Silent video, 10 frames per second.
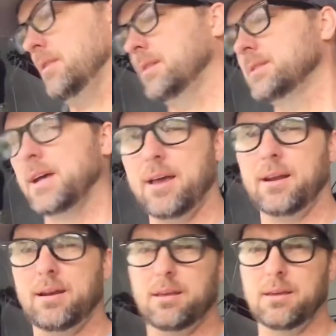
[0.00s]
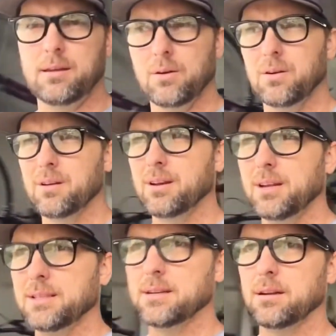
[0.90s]
design I needs
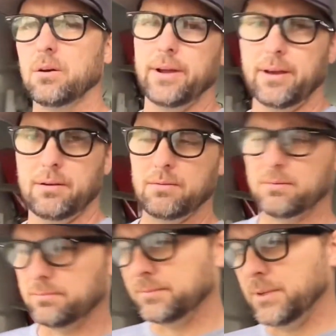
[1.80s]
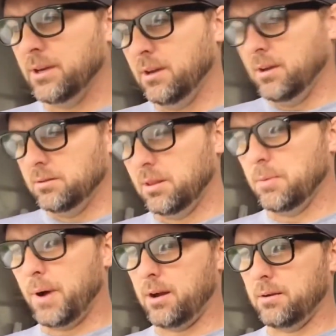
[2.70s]
it to go down to the
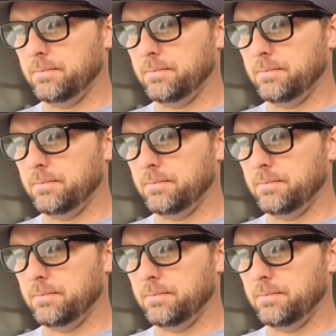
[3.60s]
bottom.